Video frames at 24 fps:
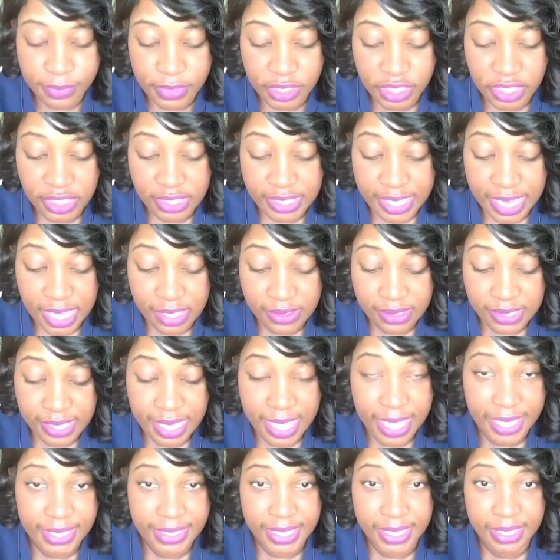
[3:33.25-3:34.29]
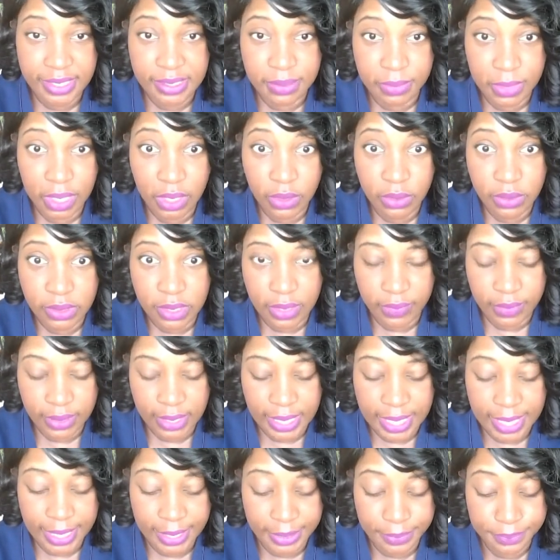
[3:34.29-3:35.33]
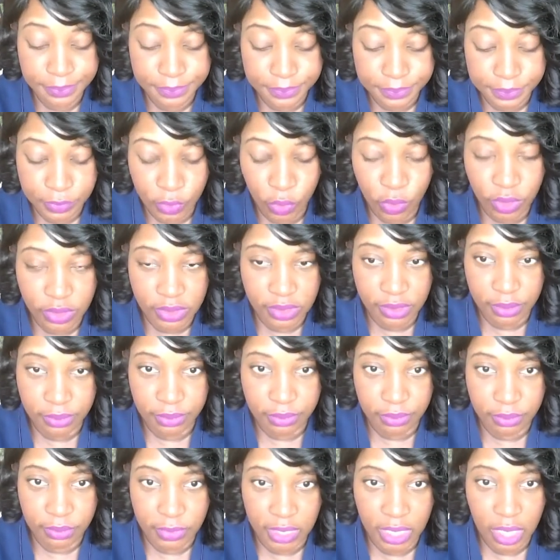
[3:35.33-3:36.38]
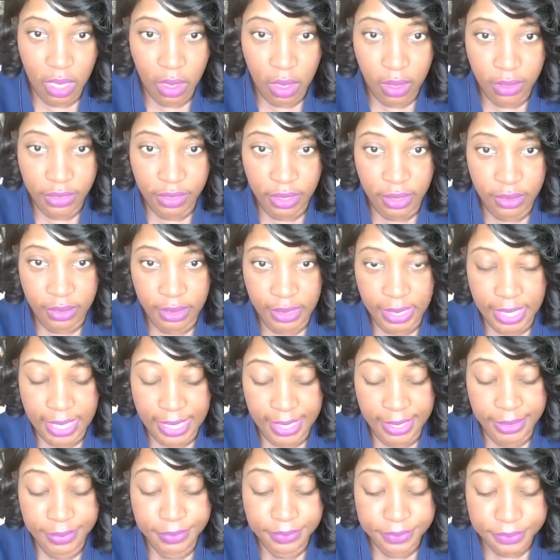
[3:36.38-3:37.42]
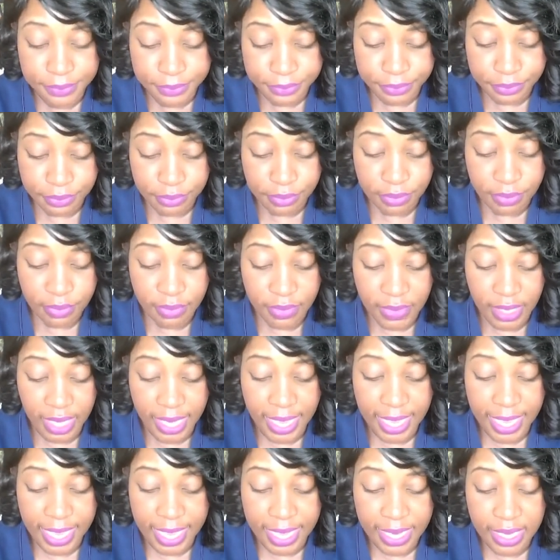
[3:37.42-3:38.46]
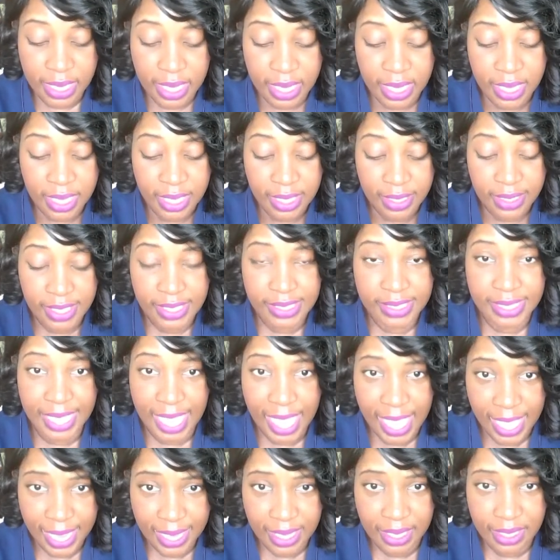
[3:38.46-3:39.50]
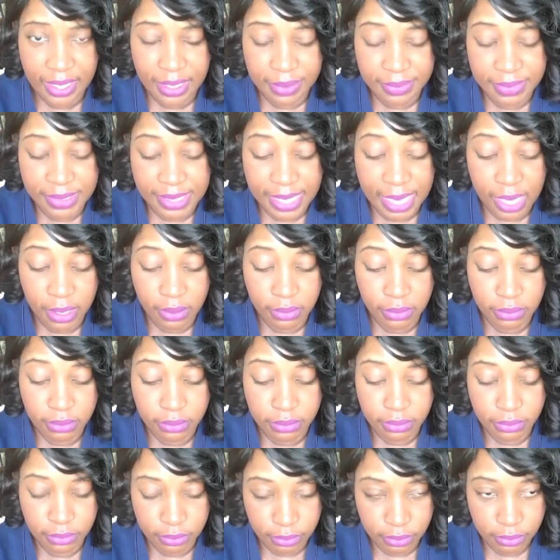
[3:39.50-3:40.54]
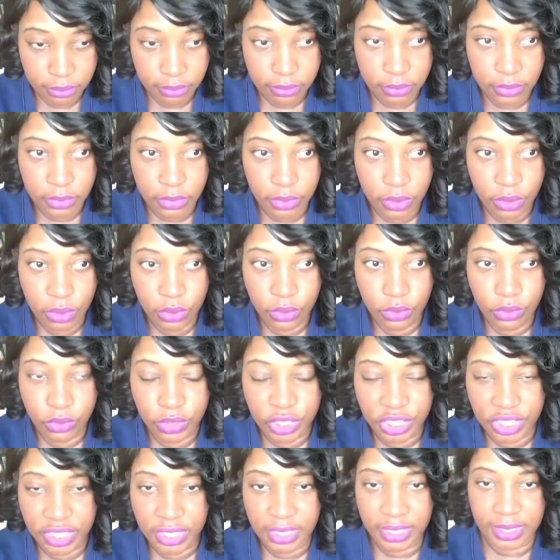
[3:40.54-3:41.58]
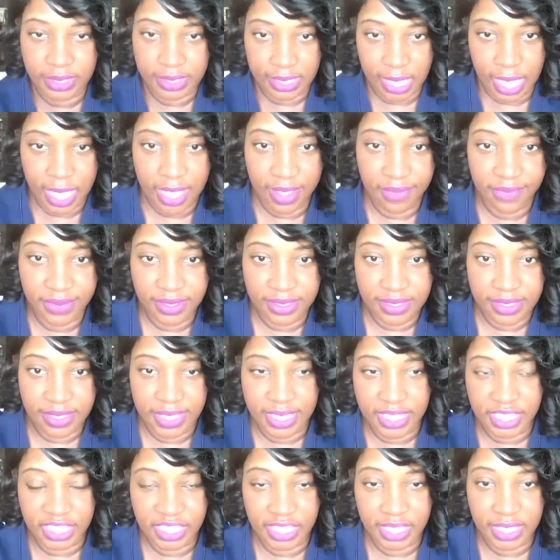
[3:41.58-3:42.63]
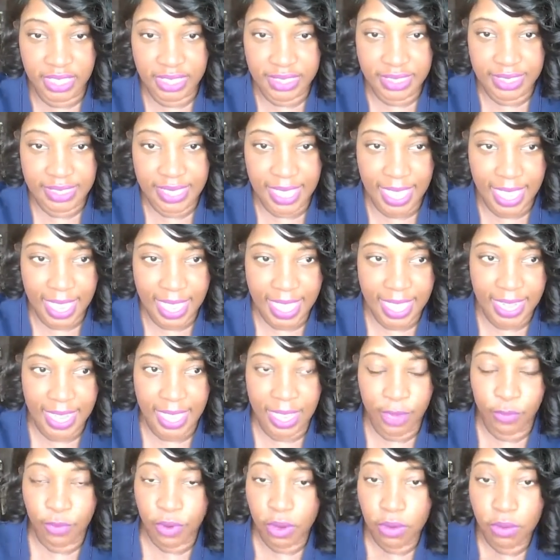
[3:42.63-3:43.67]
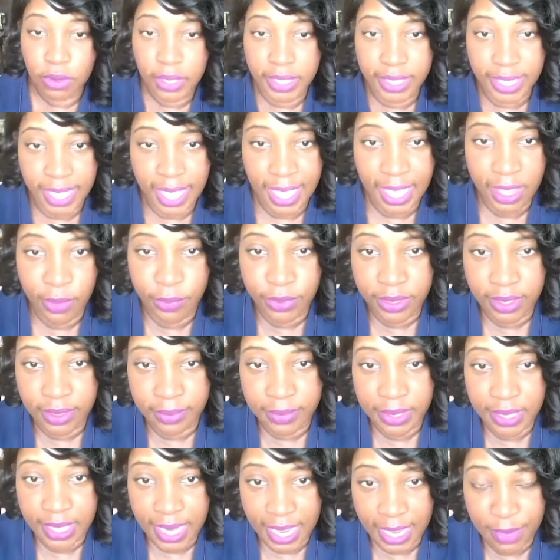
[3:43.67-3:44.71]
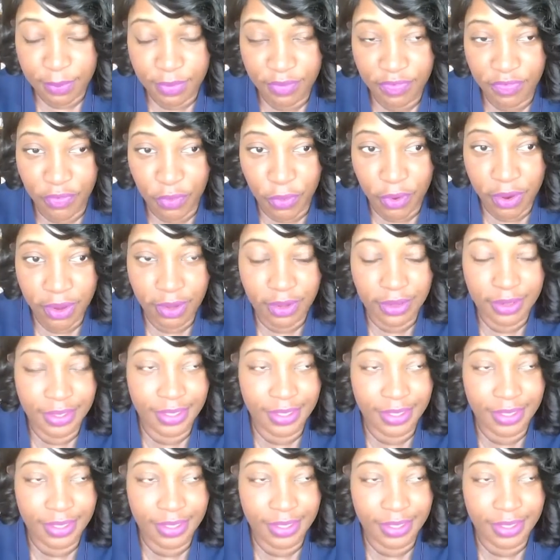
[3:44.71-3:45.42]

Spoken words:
She's outside taking some clothes off the line, or some cloth off the line, and this guy comes out, who she is obvious that she has had a roll in the hay with him the night before.